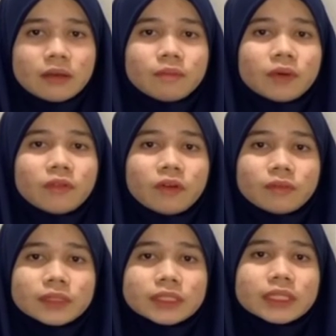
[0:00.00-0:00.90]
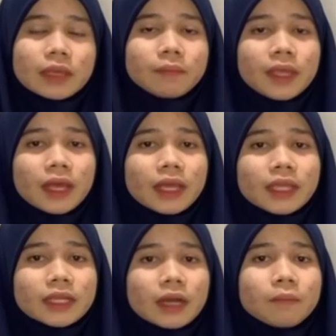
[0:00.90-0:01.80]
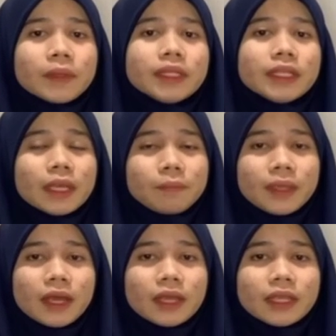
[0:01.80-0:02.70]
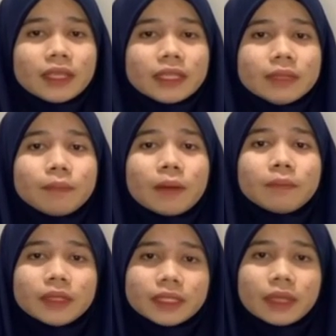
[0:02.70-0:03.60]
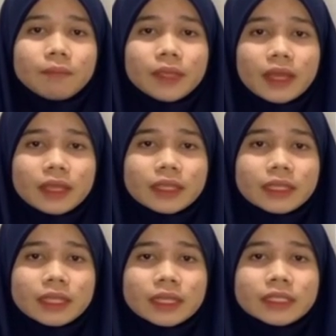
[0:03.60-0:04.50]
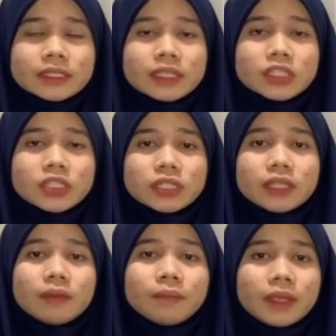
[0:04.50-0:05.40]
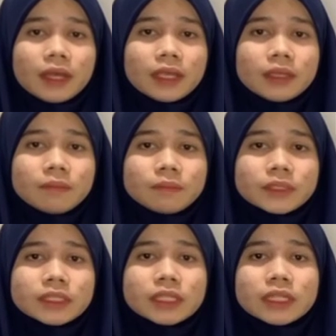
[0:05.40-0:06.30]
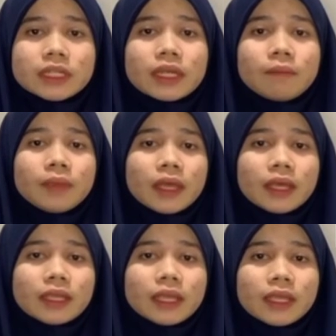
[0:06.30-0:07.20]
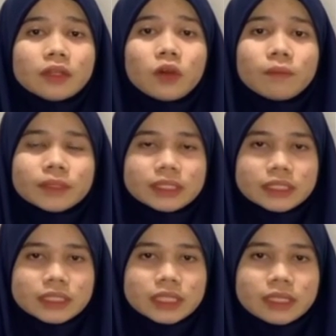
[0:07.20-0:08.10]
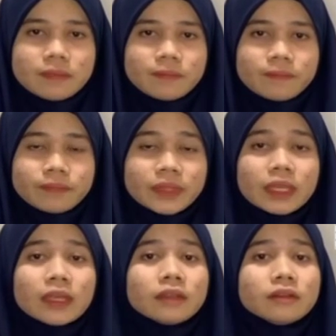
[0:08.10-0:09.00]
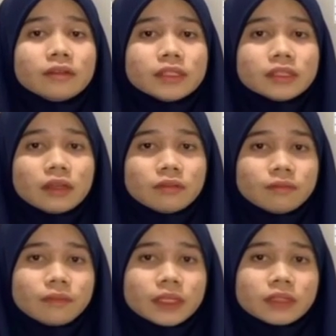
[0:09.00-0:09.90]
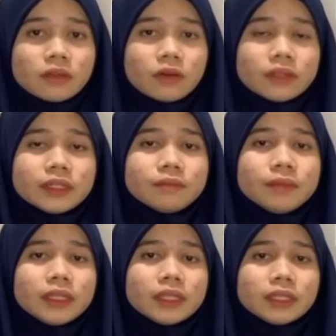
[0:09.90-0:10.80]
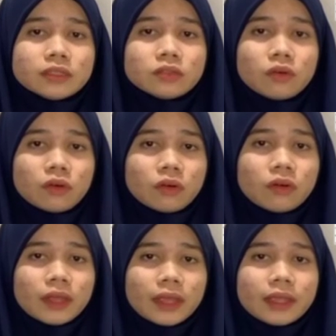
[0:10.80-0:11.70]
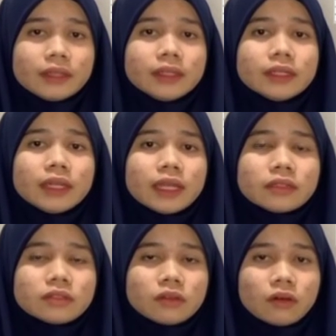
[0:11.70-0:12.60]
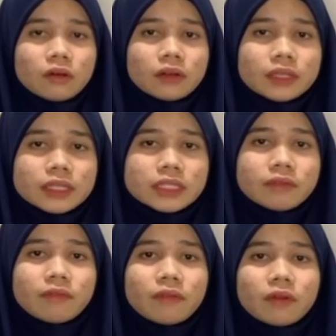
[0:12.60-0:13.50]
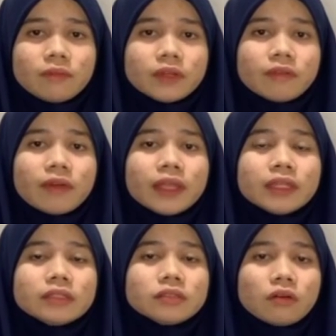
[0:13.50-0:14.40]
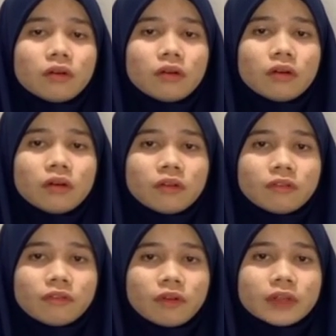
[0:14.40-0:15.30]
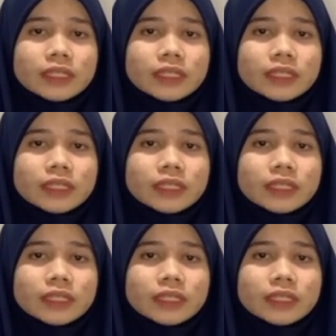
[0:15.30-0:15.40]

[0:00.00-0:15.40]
performance KPI, company KPI, department KPI, section KPI, personnel KPI, and competency. The result based on the mid-year score and year-end score is from the final score for